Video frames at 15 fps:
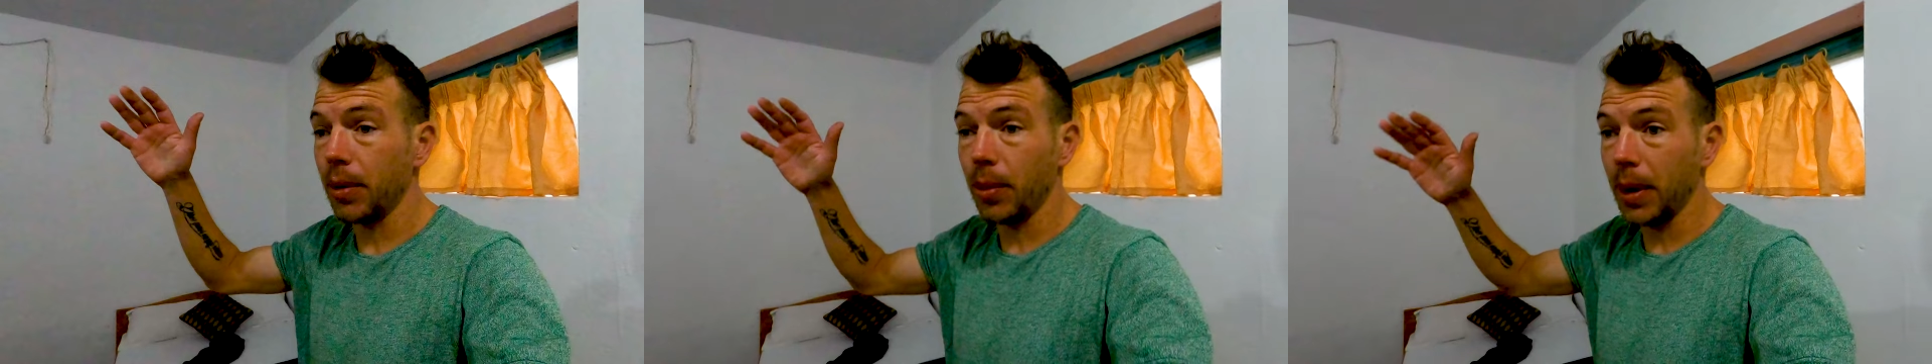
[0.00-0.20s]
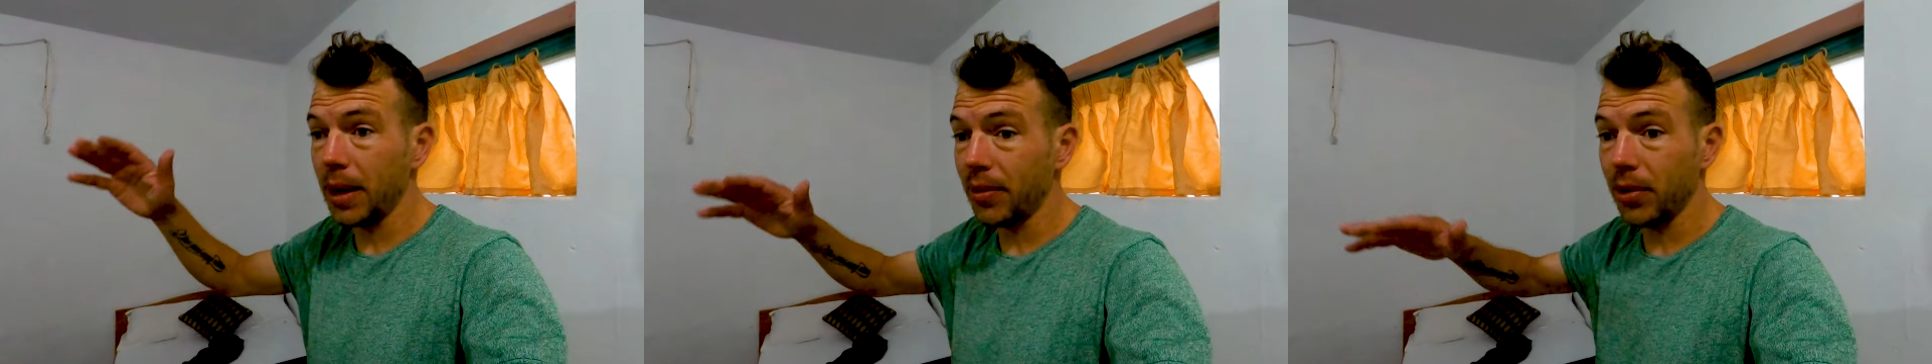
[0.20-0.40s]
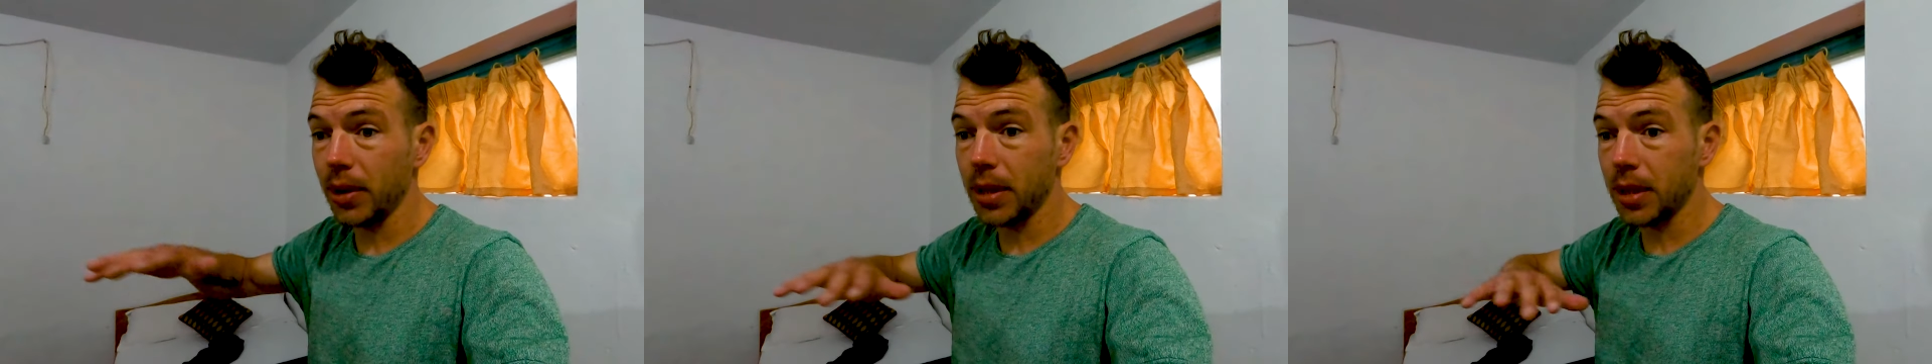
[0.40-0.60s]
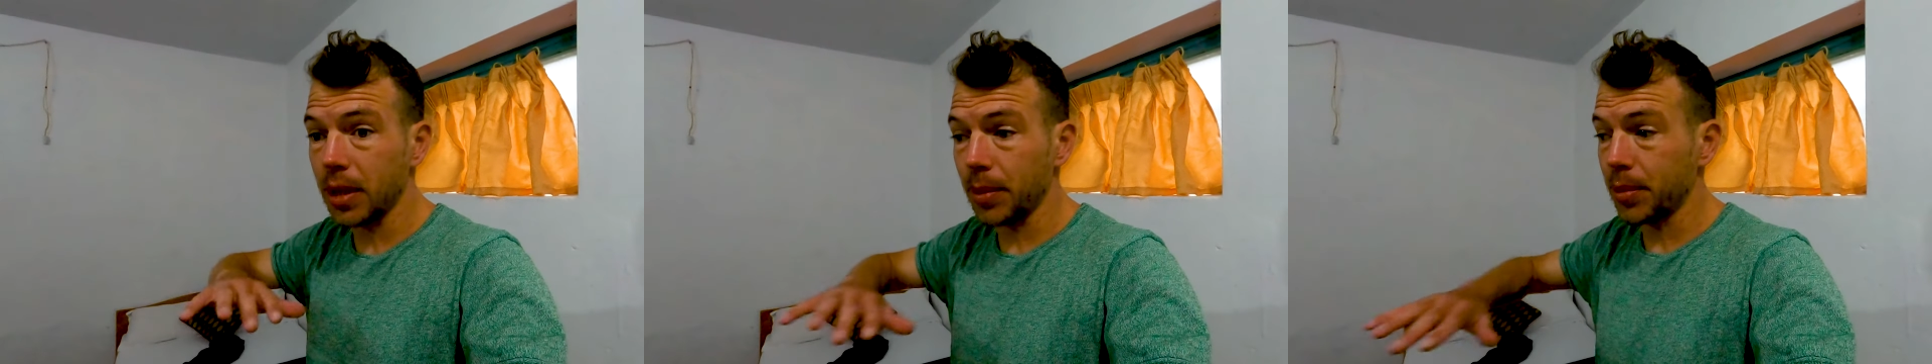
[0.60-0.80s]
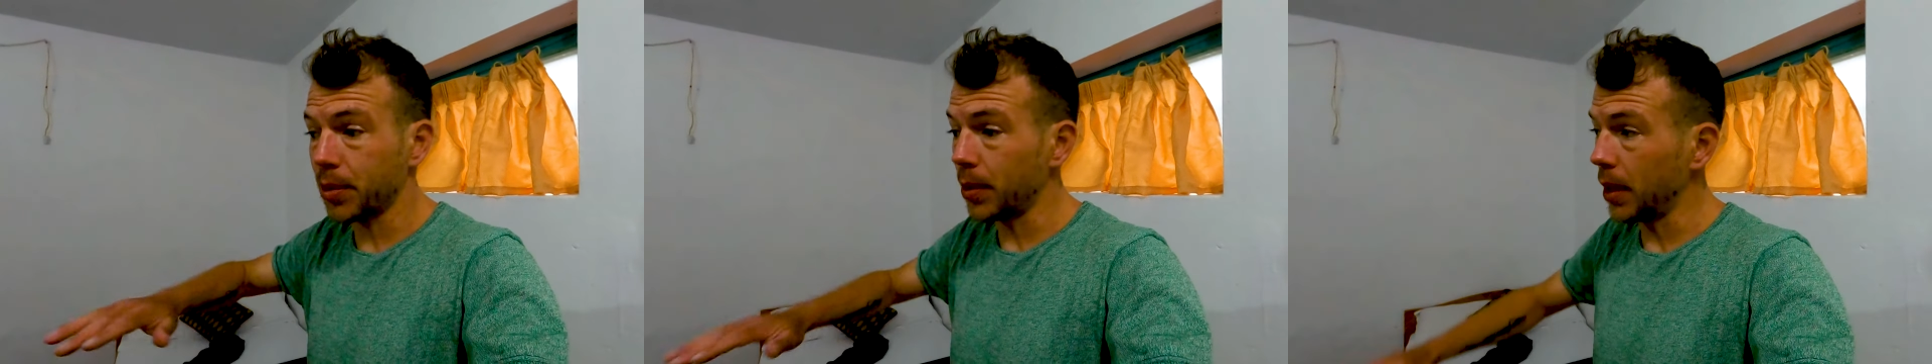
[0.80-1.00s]
Whenever it
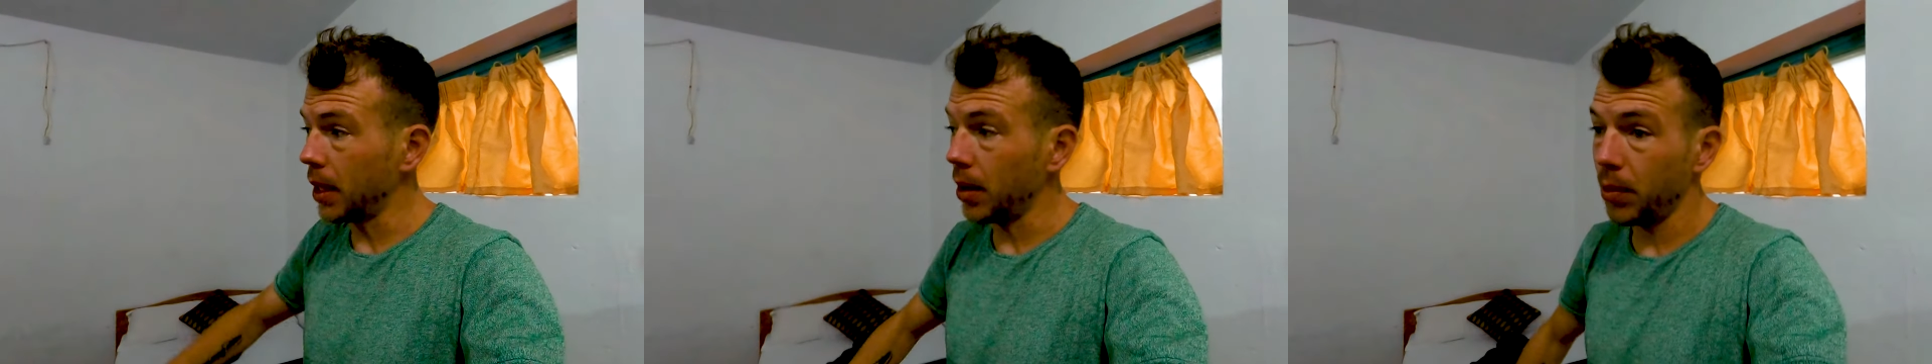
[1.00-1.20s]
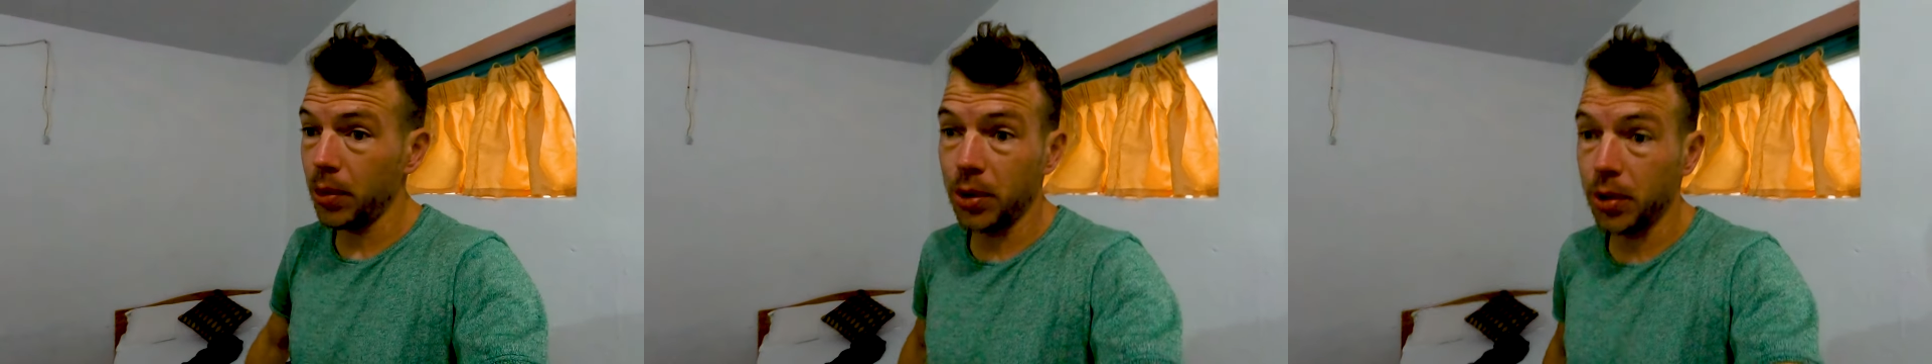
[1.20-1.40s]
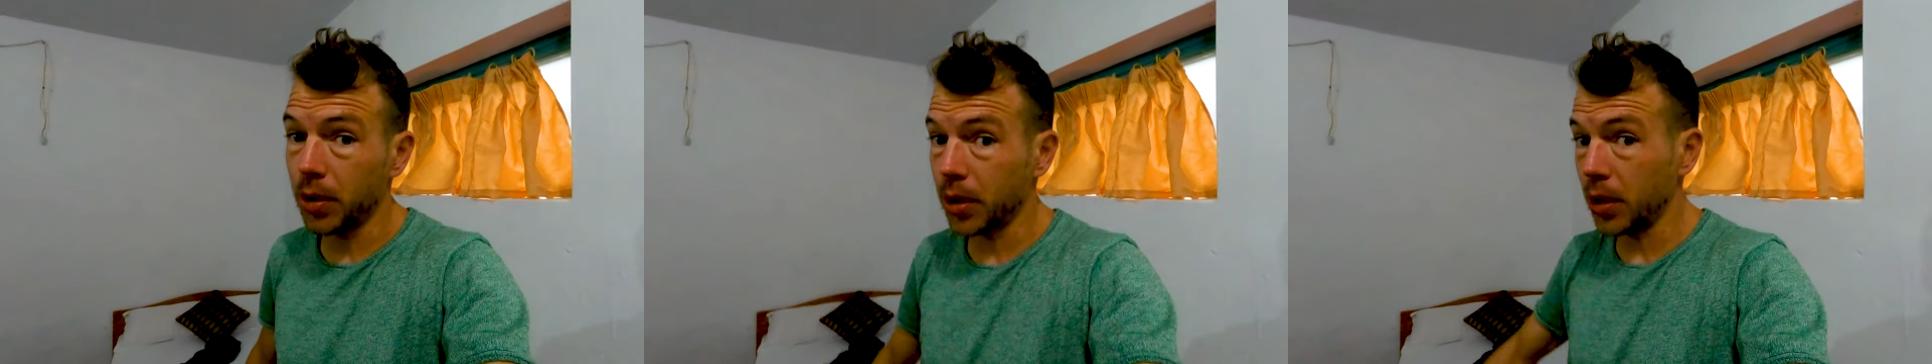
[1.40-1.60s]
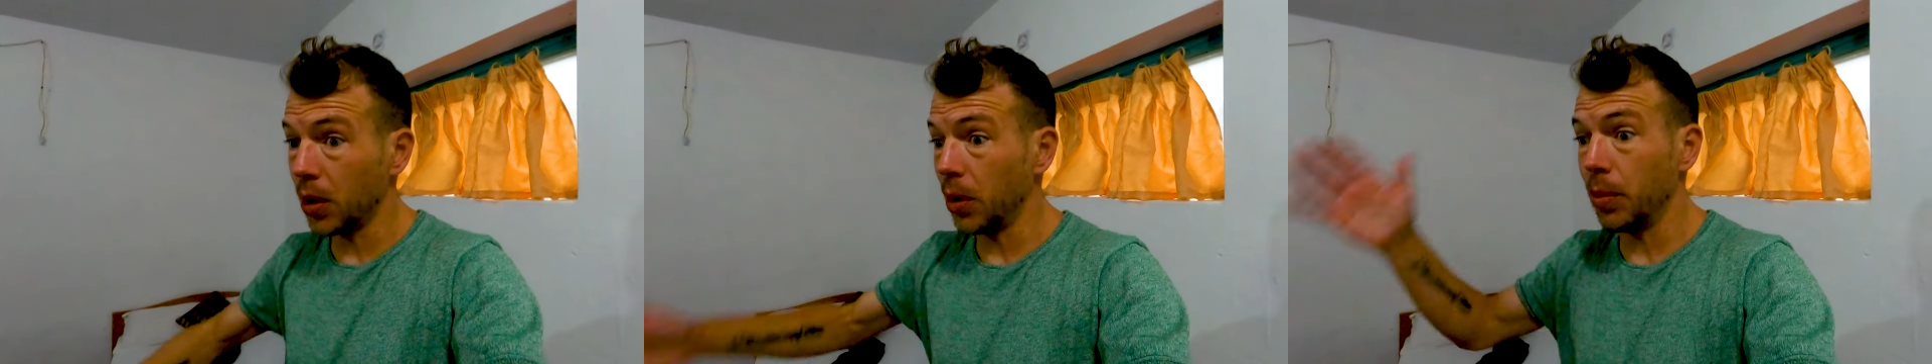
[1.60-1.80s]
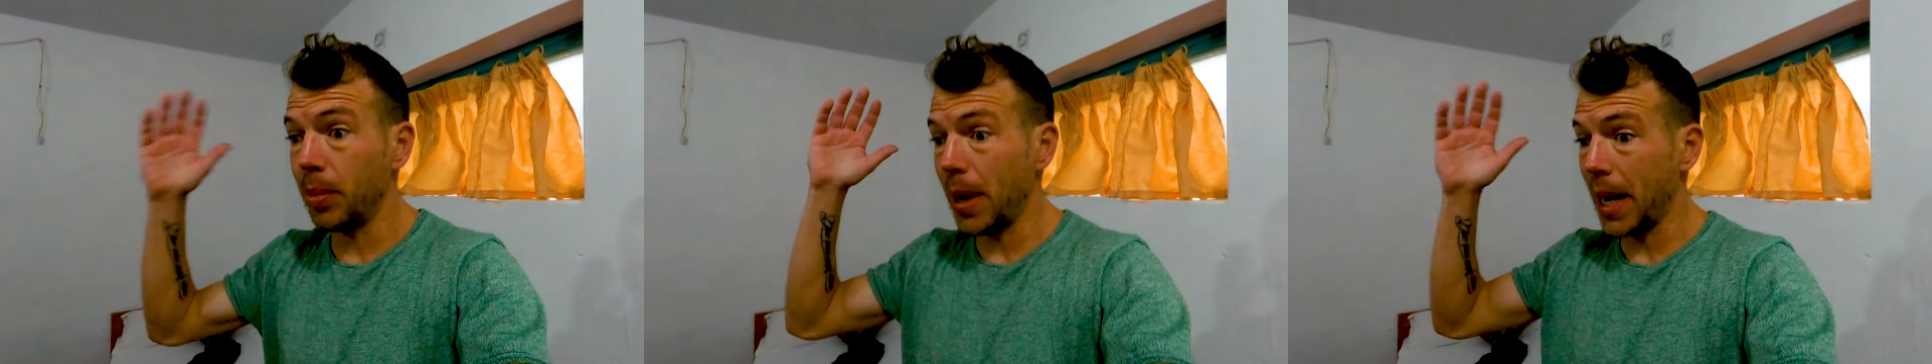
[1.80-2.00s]
stops raining, we just
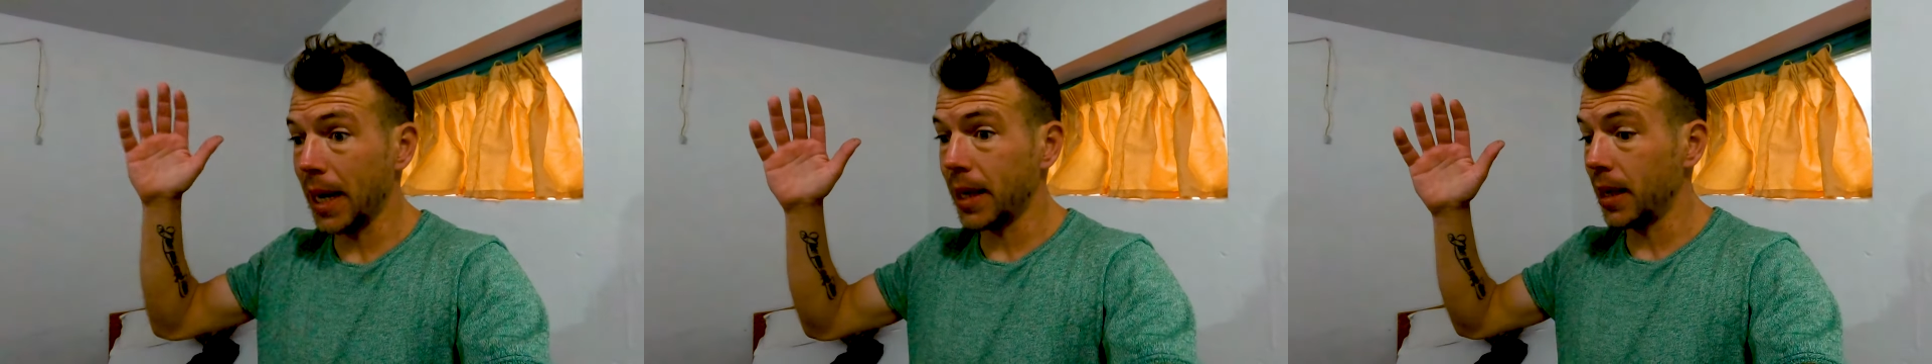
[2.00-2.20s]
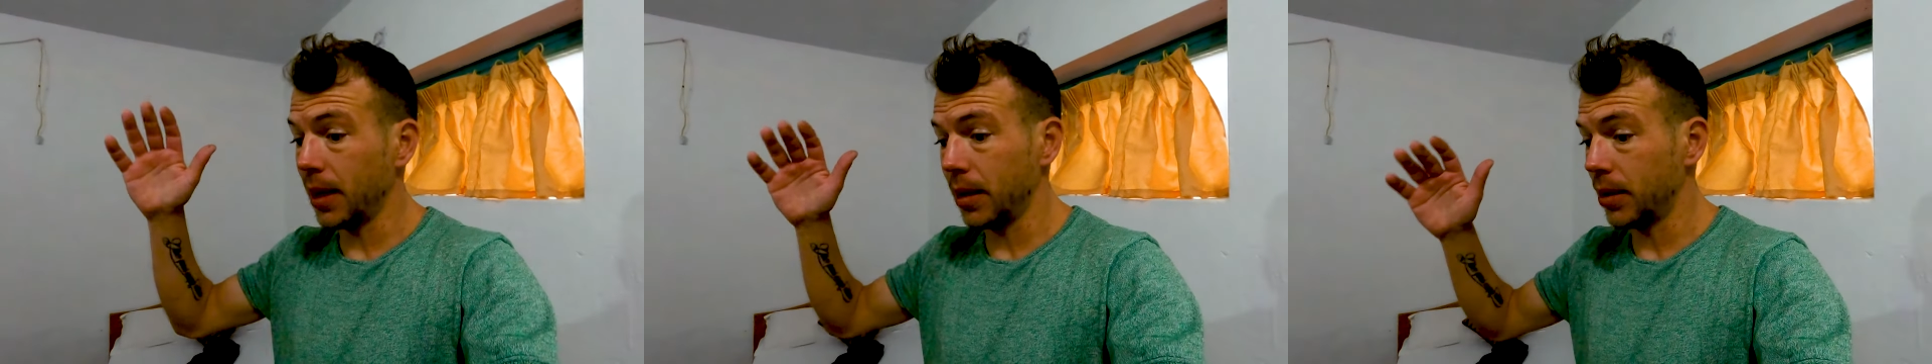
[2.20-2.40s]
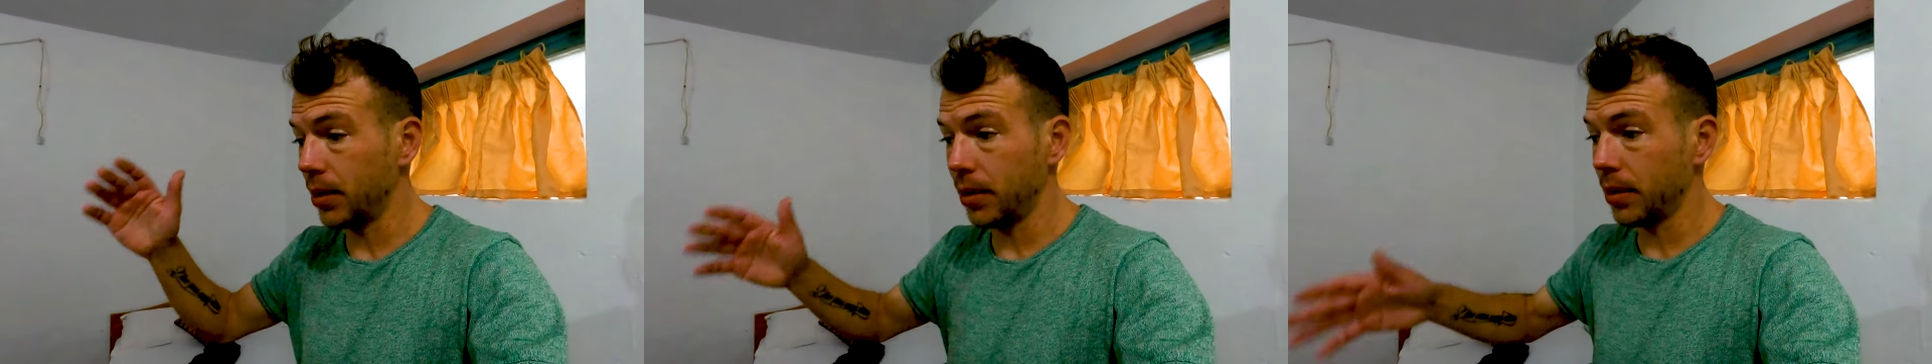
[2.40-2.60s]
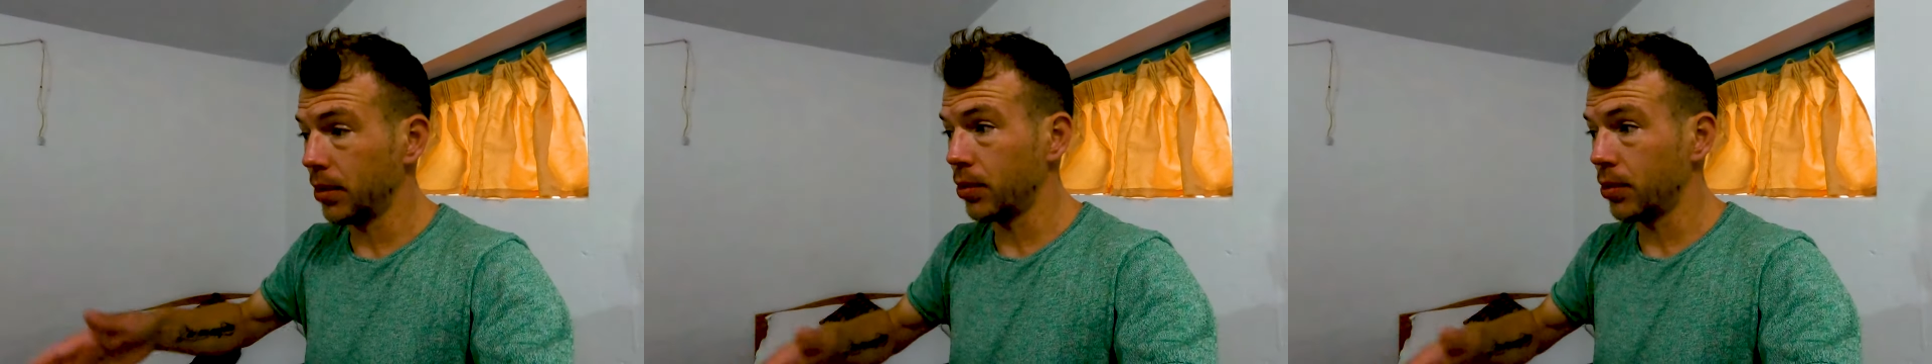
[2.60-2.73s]
go back and